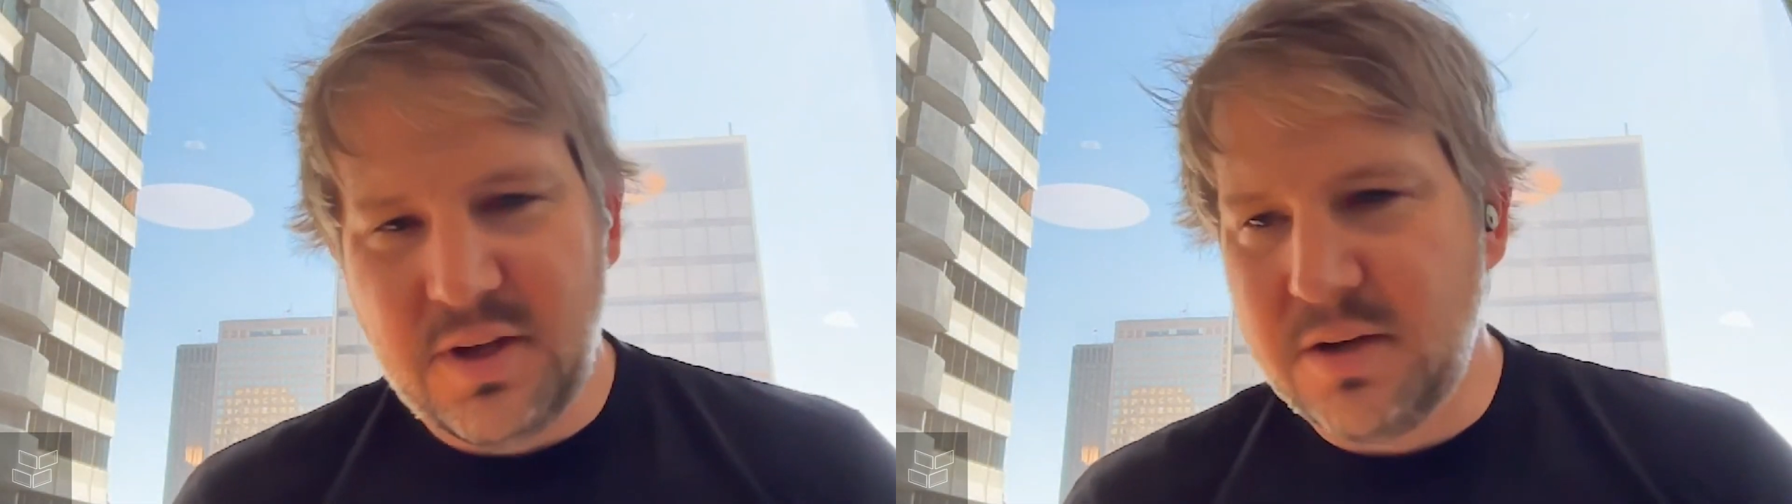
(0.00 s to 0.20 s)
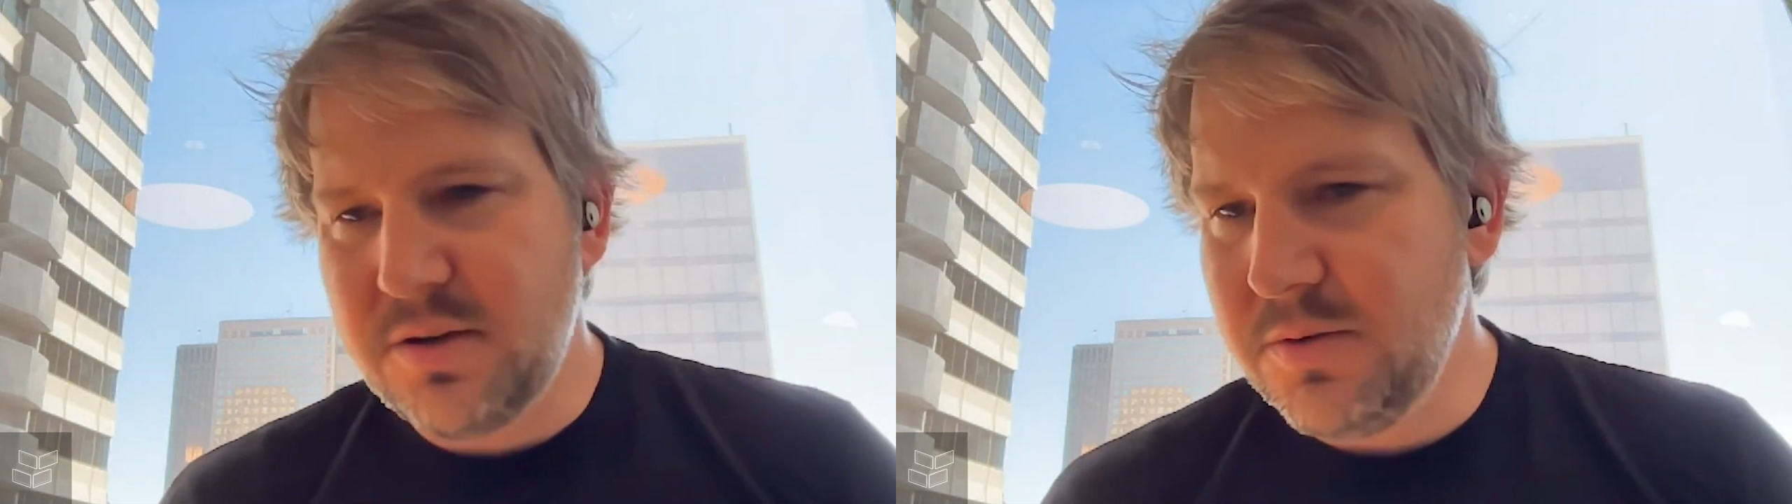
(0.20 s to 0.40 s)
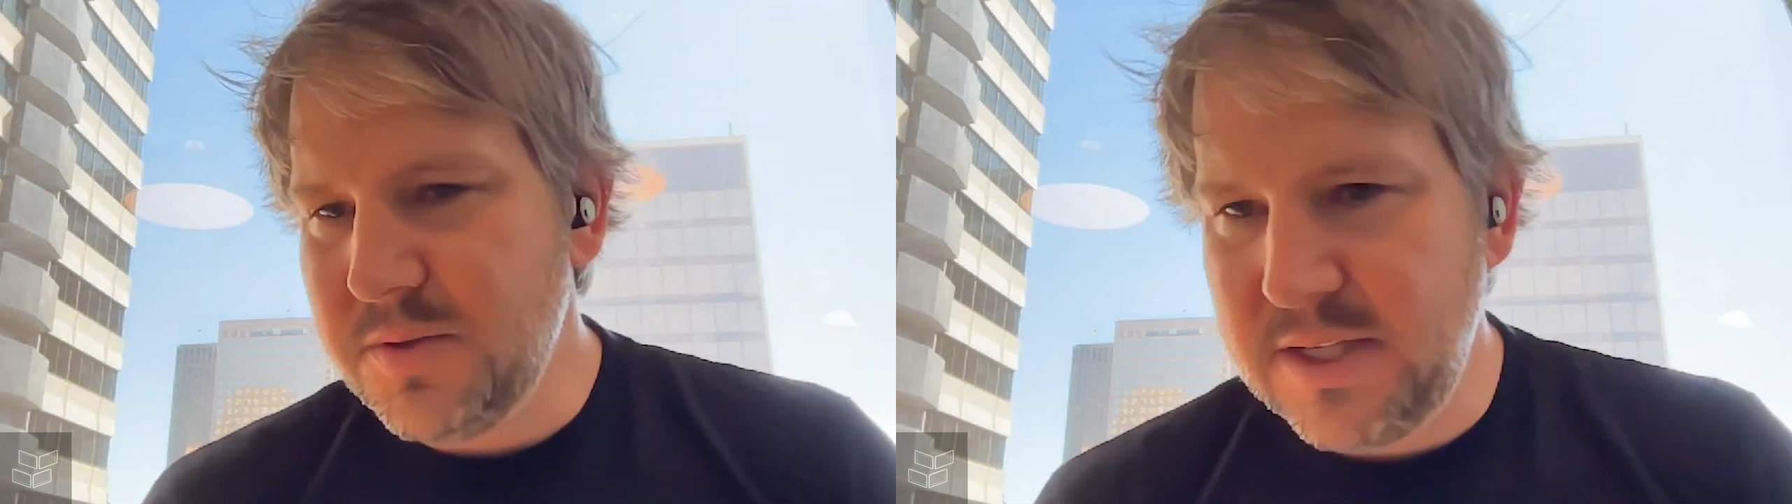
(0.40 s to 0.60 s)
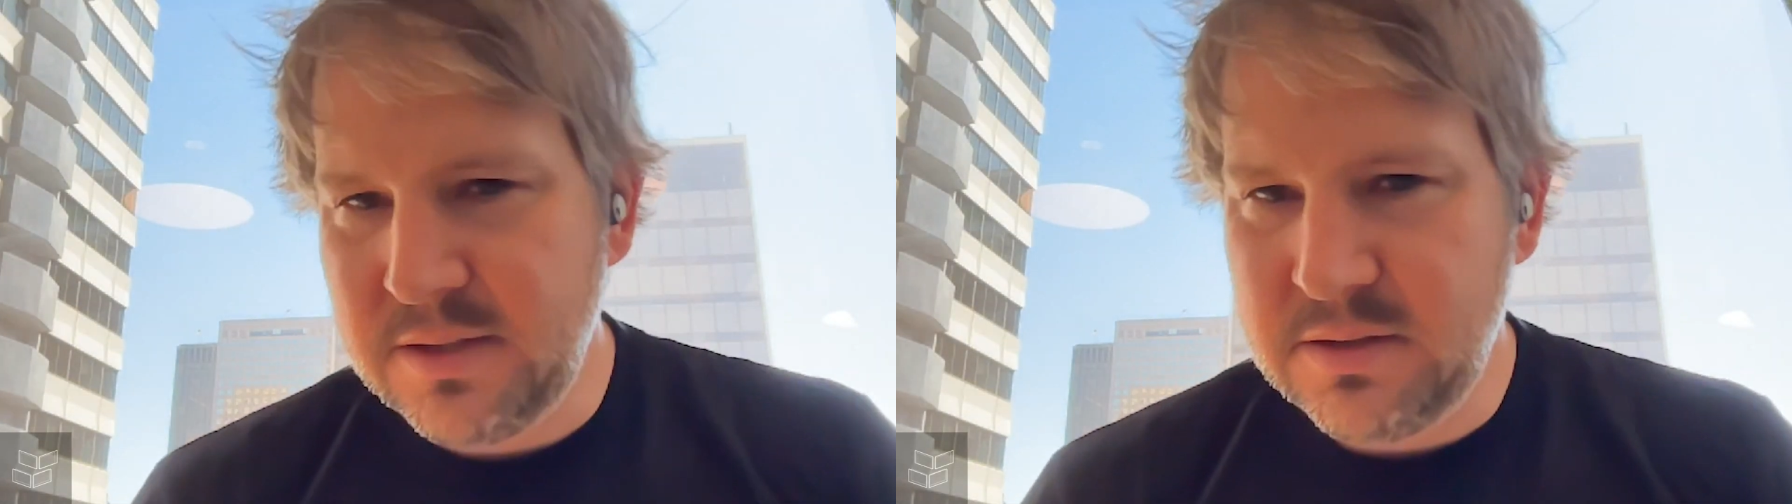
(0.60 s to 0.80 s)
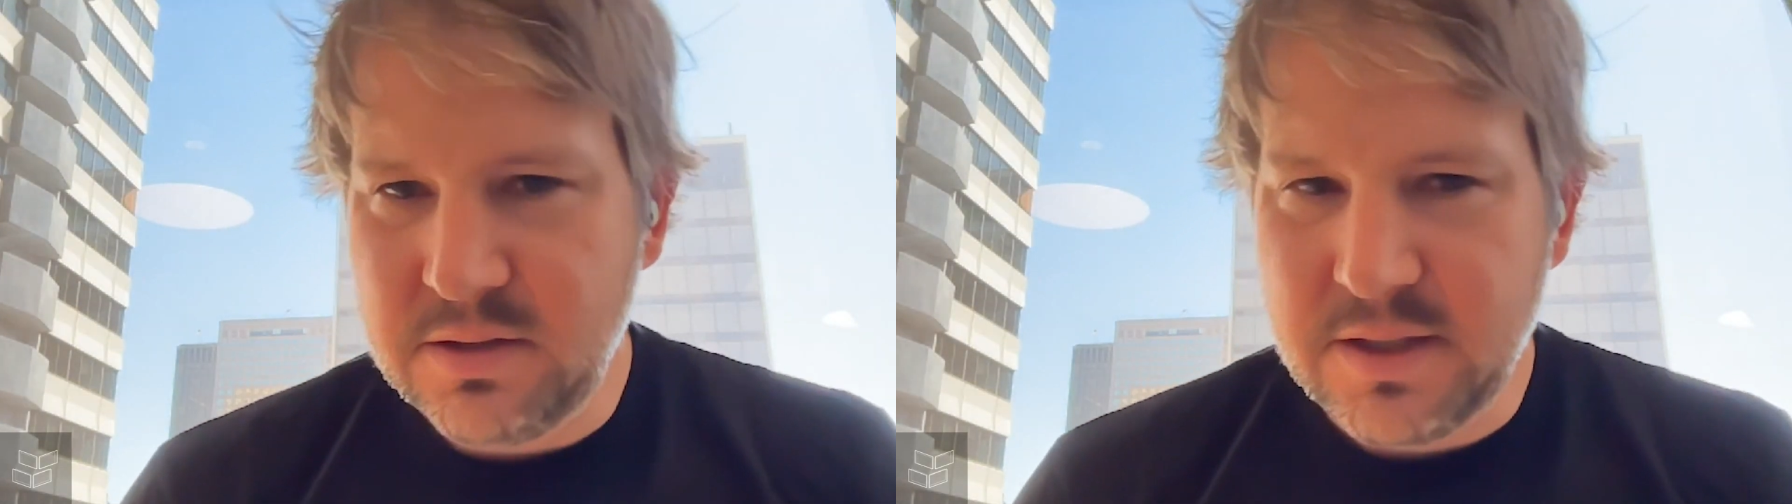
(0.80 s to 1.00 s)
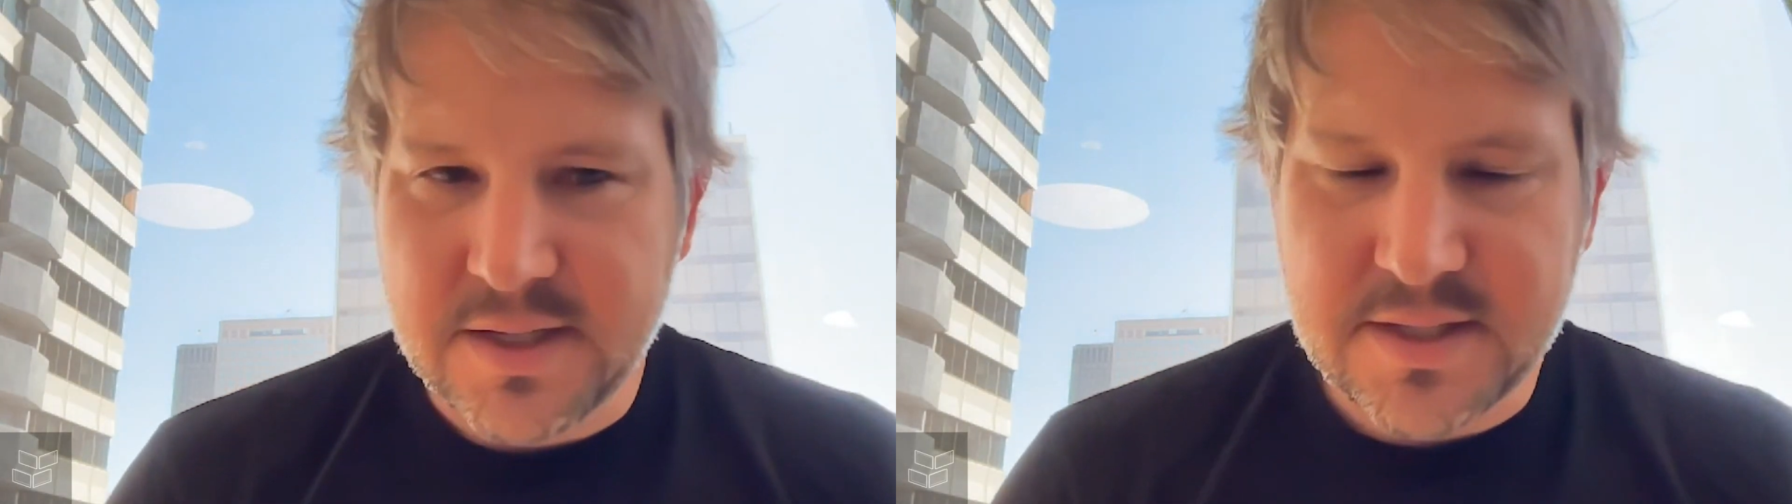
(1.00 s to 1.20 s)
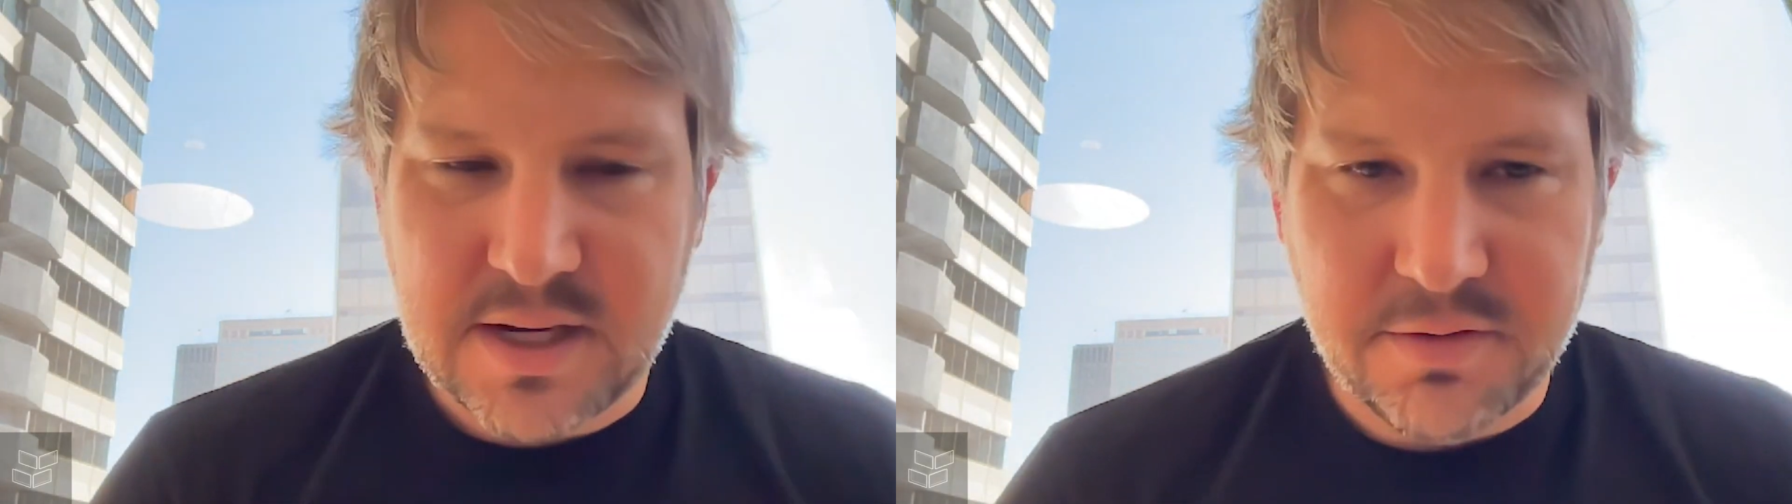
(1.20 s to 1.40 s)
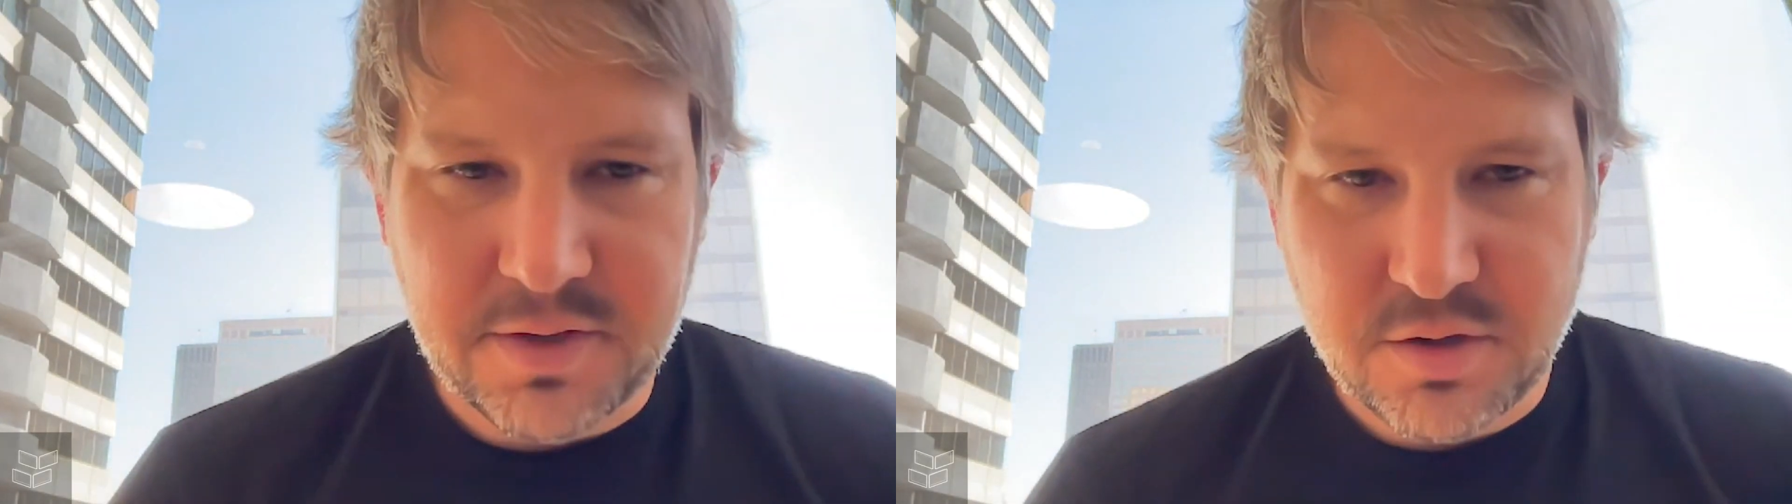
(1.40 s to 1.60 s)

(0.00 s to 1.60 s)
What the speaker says: introducing is kind of the